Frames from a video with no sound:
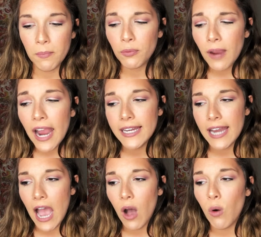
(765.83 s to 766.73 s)
But right
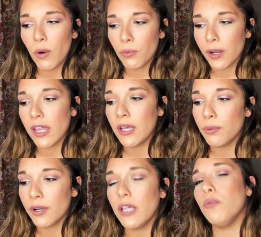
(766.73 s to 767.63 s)
now, what really,
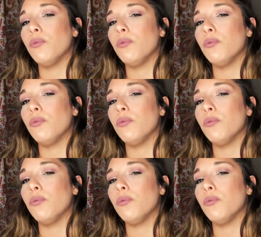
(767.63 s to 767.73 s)
really,